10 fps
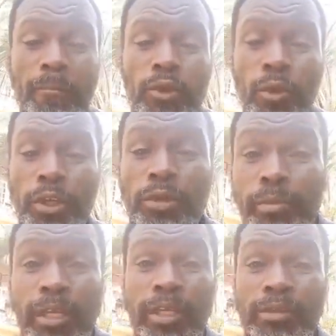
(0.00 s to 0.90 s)
So when you
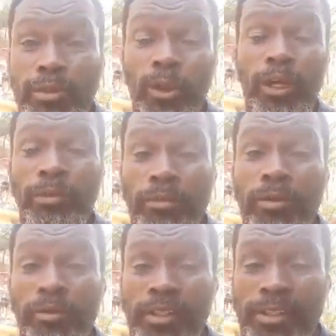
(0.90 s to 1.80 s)
begin to talk about
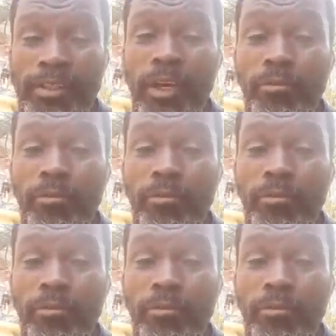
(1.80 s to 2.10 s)
prophets,